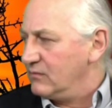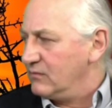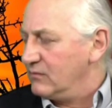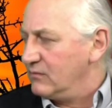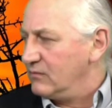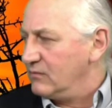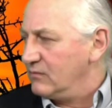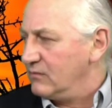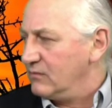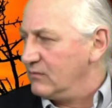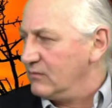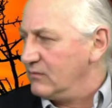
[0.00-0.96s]

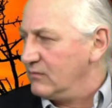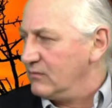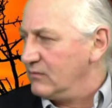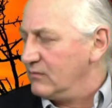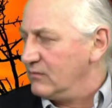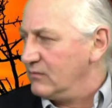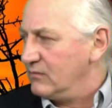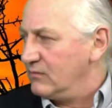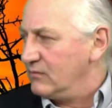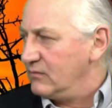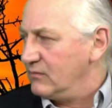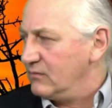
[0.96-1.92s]

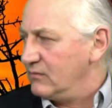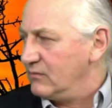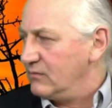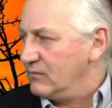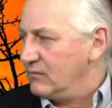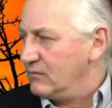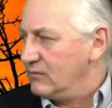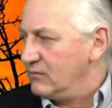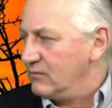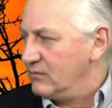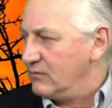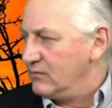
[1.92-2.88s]

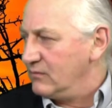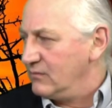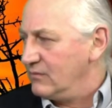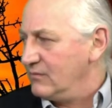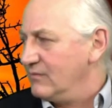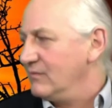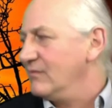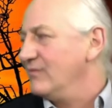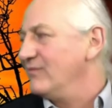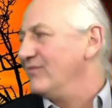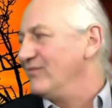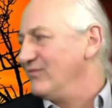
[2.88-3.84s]

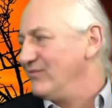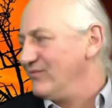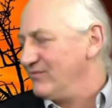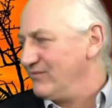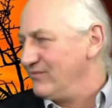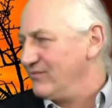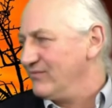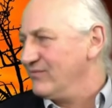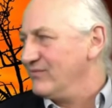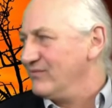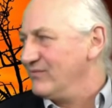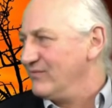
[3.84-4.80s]

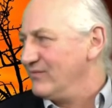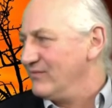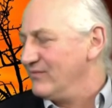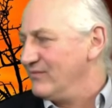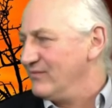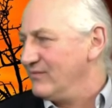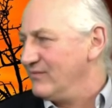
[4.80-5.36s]
No words are spoken by the person on screen.